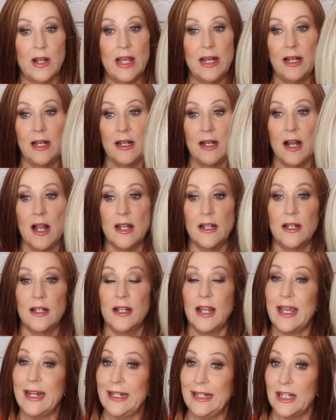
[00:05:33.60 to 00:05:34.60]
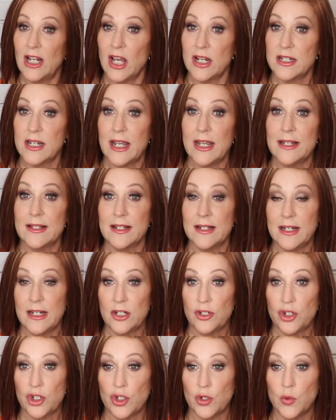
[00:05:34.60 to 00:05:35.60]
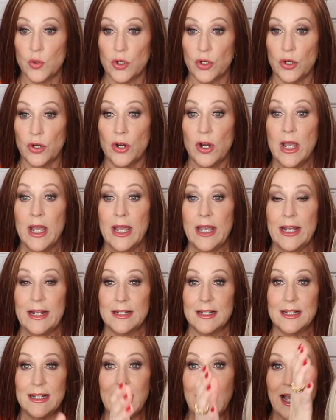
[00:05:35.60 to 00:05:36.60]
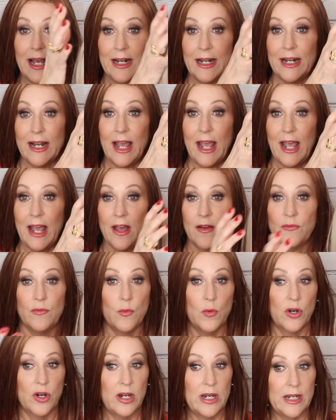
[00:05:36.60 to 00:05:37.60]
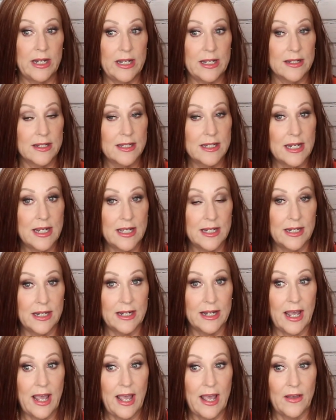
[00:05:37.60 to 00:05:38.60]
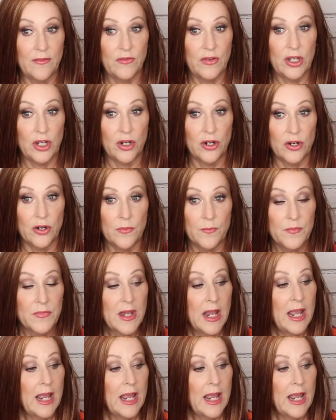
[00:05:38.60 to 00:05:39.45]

on Lady, Latte is an inch shorter. It's nine and a half where it is ten and a half here.